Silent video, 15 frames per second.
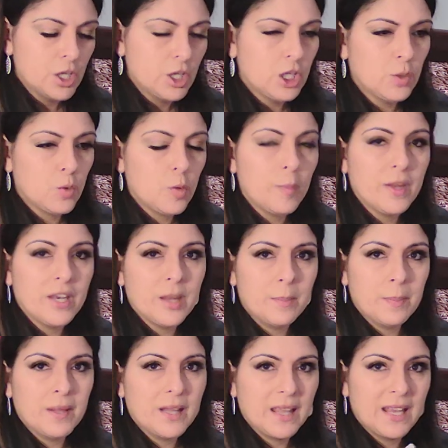you were
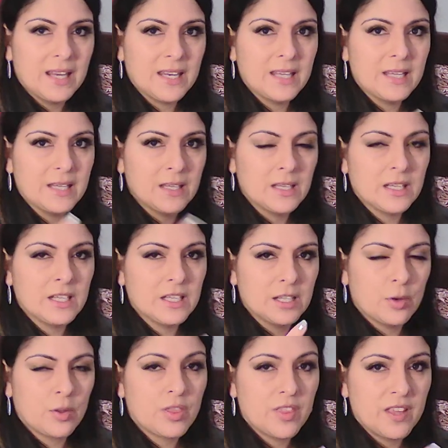manipulated in
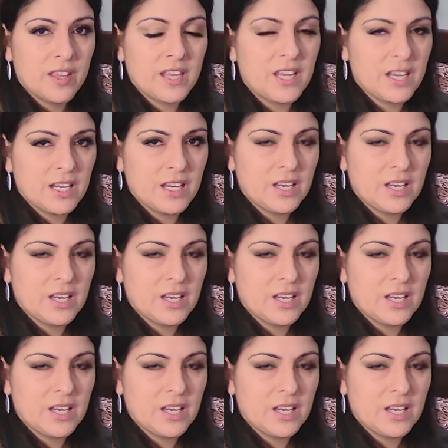your thinking.